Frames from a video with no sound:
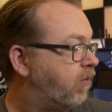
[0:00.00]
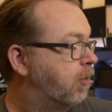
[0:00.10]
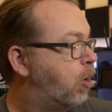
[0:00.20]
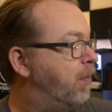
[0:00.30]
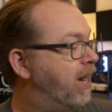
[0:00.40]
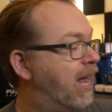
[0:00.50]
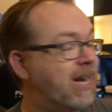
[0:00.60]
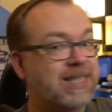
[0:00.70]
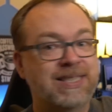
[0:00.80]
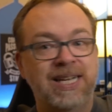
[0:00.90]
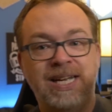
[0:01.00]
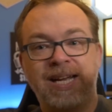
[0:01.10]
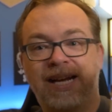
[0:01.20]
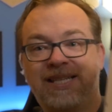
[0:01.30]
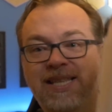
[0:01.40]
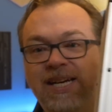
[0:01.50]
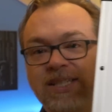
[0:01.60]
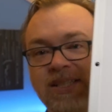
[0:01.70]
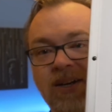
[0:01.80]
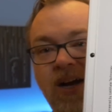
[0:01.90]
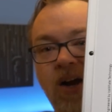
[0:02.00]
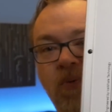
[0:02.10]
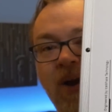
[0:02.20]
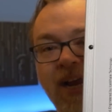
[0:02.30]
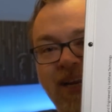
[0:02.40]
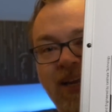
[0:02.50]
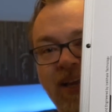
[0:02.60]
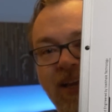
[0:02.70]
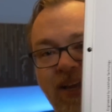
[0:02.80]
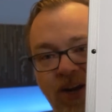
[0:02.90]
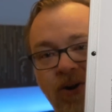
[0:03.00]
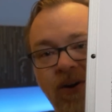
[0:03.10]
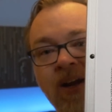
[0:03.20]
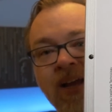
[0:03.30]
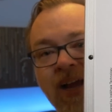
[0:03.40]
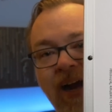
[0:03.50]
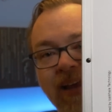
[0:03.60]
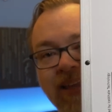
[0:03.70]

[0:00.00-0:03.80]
for a moment. And it's, it's this uh, right here. Uh,